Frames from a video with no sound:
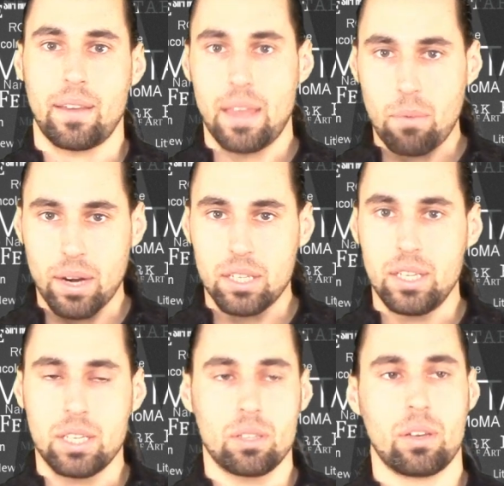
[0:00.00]
And they want to
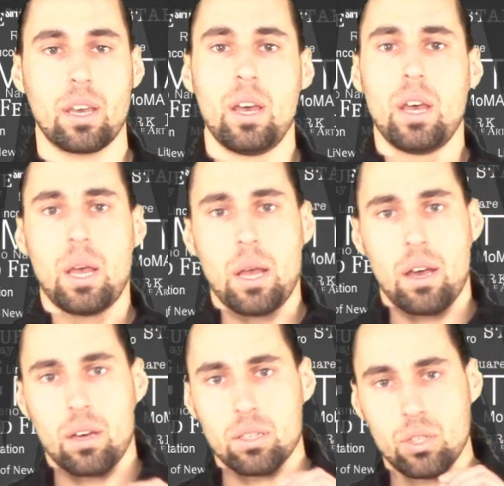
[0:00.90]
teach. Look,
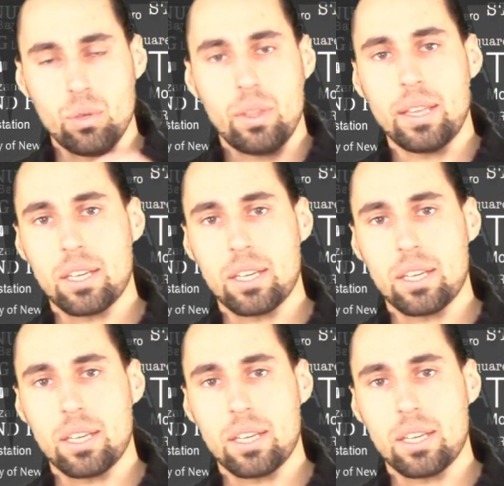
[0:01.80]
do you think